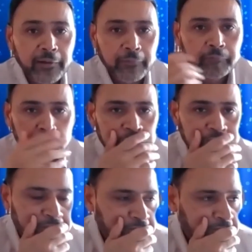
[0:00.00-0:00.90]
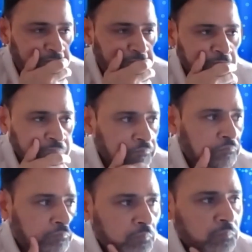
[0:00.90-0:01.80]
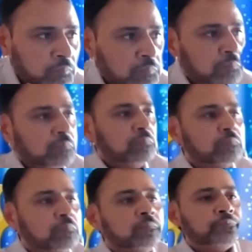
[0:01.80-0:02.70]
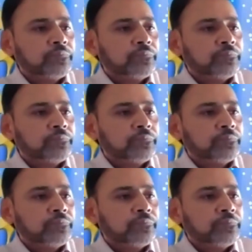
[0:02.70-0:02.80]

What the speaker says: So in general, is it a good